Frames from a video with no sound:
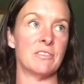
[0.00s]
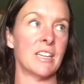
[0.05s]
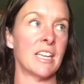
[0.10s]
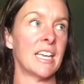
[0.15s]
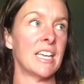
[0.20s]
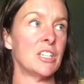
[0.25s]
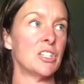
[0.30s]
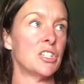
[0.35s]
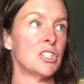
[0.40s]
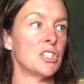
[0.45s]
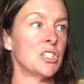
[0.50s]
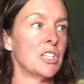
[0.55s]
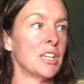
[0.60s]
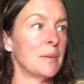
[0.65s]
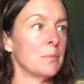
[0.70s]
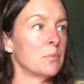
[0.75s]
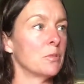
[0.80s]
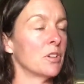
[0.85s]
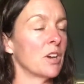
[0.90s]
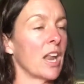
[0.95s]

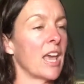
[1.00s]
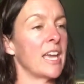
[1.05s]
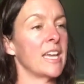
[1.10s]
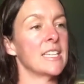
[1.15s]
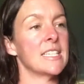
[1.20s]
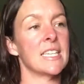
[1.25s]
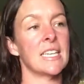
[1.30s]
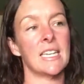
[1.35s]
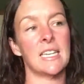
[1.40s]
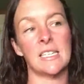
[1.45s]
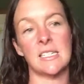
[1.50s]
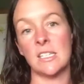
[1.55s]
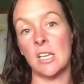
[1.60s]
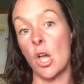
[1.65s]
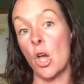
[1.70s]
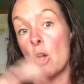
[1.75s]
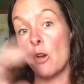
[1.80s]
relationship related,